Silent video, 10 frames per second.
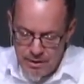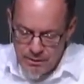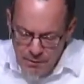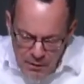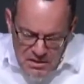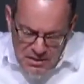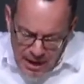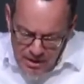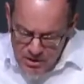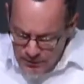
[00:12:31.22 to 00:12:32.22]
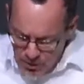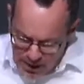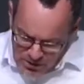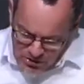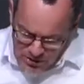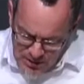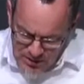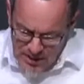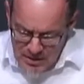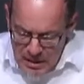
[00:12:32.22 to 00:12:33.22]
The very status of righteousness
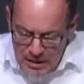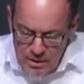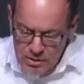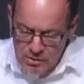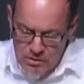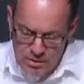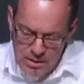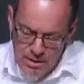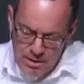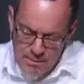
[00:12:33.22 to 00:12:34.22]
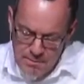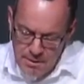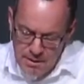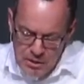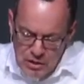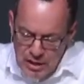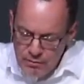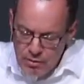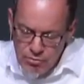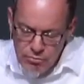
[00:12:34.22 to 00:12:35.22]
that is His, it is
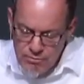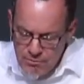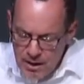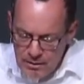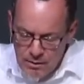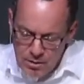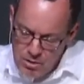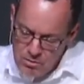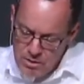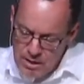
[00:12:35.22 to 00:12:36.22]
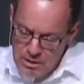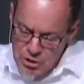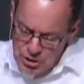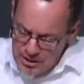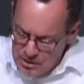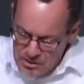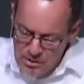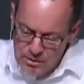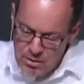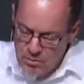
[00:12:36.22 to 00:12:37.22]
given through faith alone, in Jesus
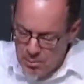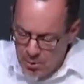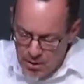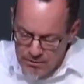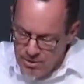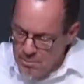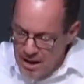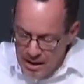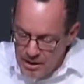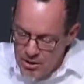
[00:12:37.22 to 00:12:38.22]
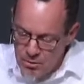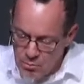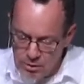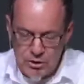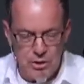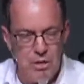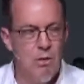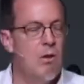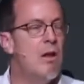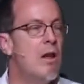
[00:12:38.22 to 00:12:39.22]
alone, apart from any good works. Do
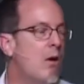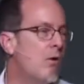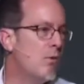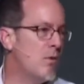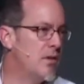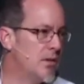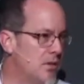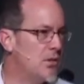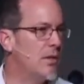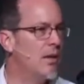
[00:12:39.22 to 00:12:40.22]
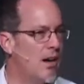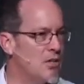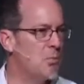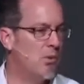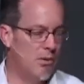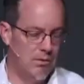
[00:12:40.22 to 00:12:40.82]
you know this gospel?